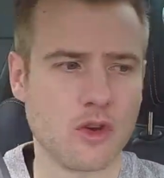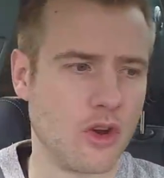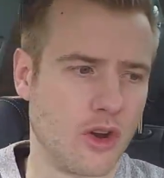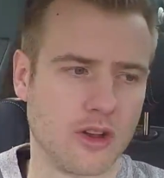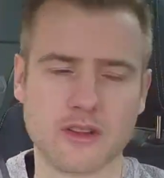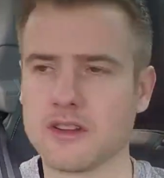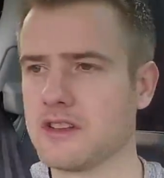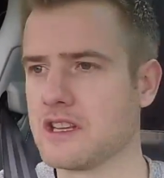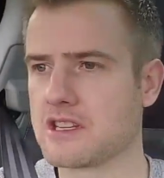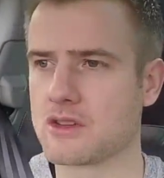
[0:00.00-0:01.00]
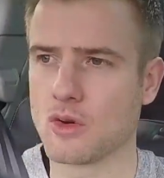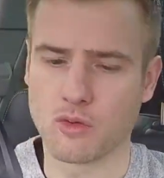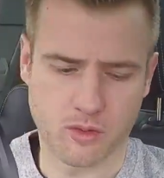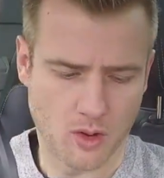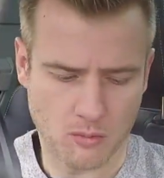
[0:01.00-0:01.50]
got this sort
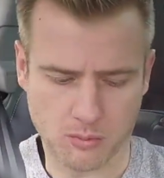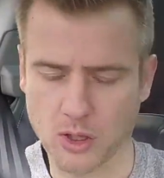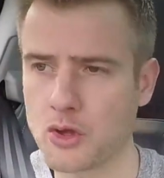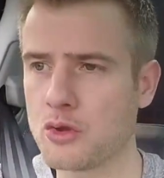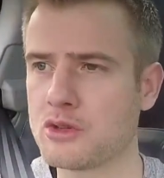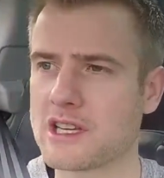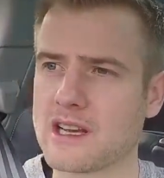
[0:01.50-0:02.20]
of blue